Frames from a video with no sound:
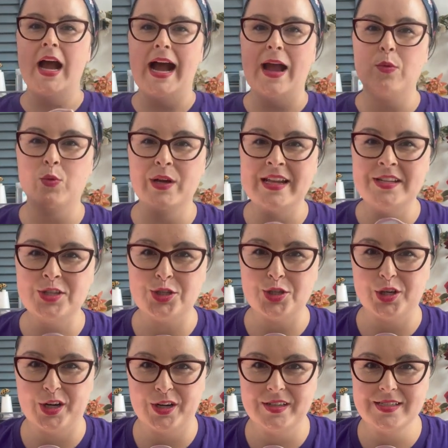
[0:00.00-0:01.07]
I will
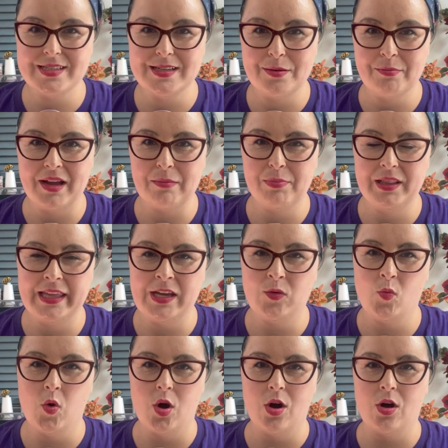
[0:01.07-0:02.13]
insert my plate
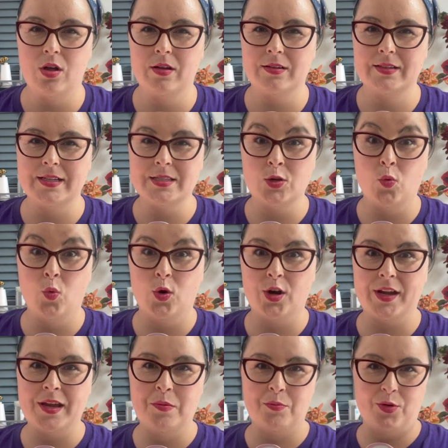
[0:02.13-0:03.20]
wall. It's a
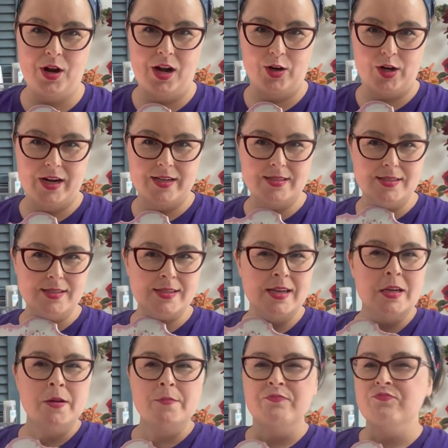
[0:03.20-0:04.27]
work in progress.
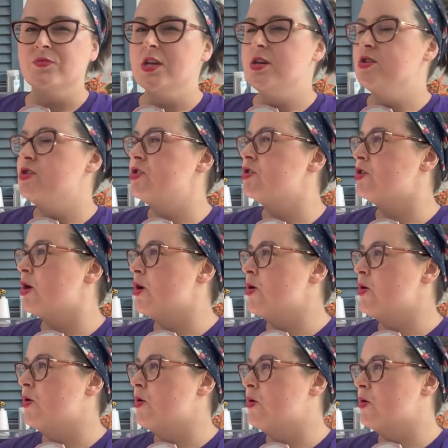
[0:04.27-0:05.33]

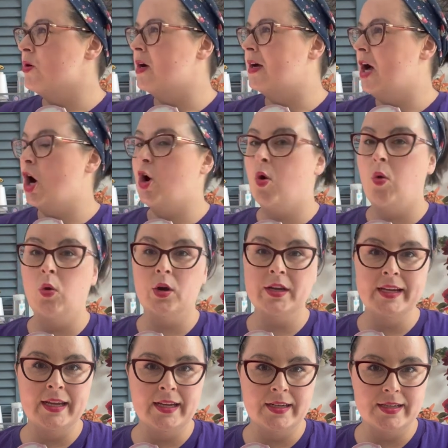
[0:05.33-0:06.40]
So
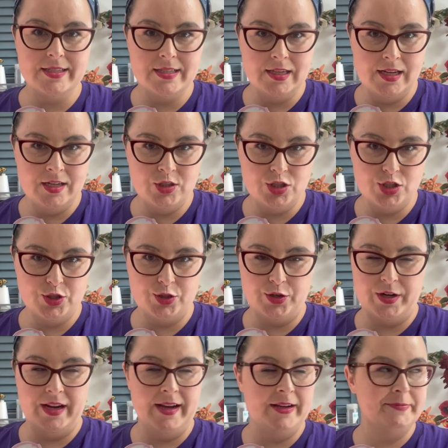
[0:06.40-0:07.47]
according to
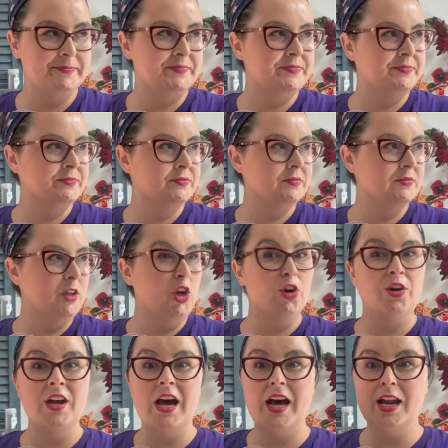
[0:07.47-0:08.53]
Instagram,
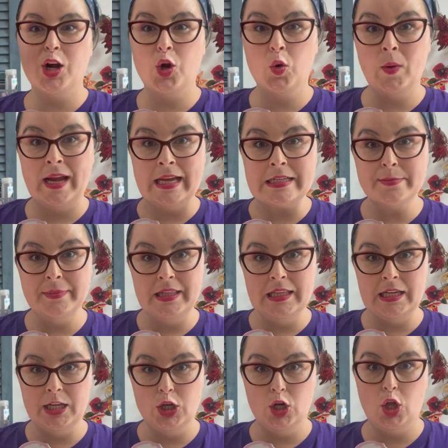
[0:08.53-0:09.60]
you're not a grand
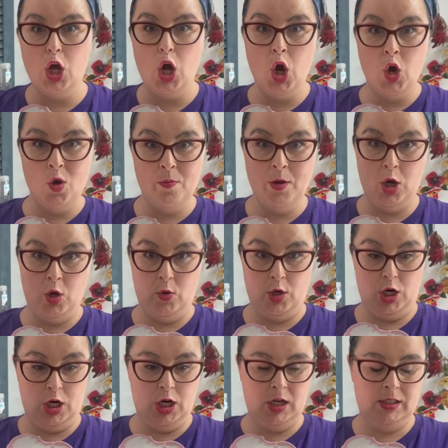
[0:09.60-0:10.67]
millennial
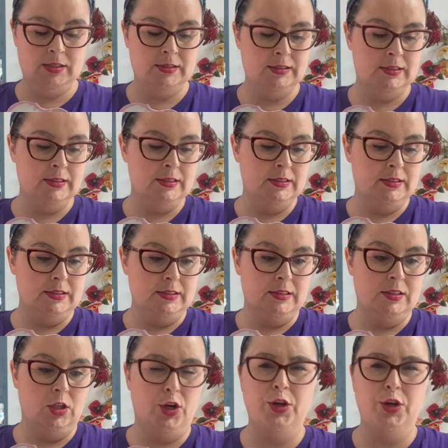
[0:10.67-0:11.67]
homeowner, or